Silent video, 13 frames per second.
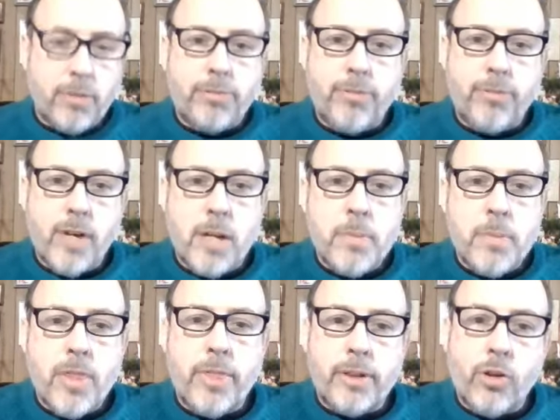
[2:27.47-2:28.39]
from
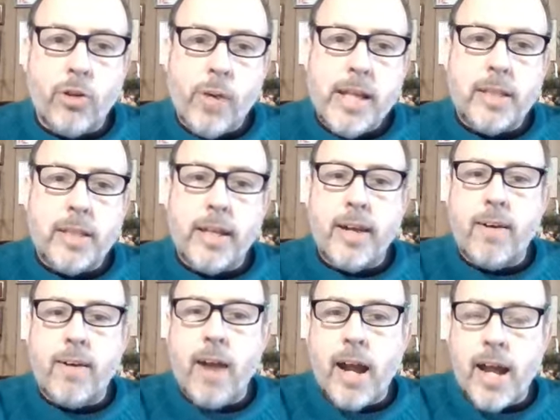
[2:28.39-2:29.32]
the Greek
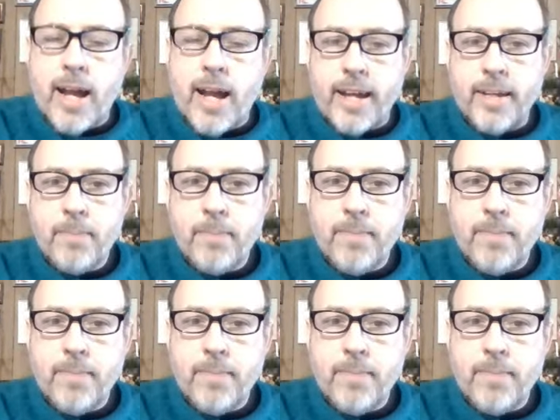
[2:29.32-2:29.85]
letter chi,